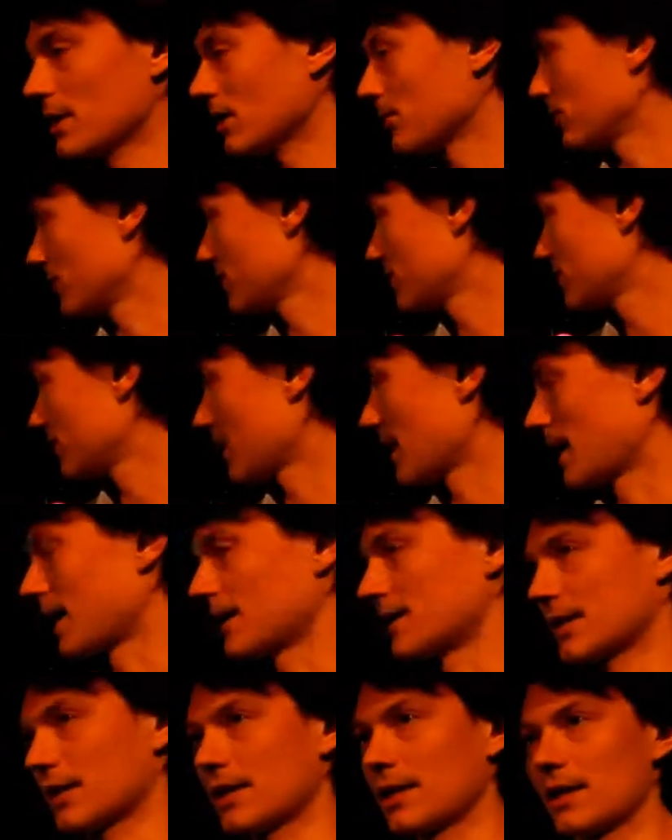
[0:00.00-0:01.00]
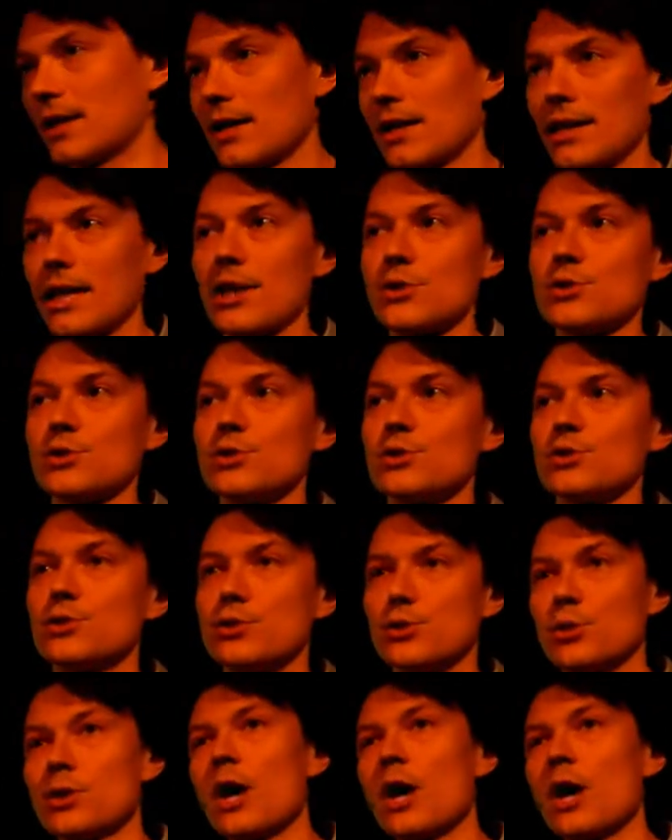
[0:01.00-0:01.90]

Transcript: I believe, and it allows you to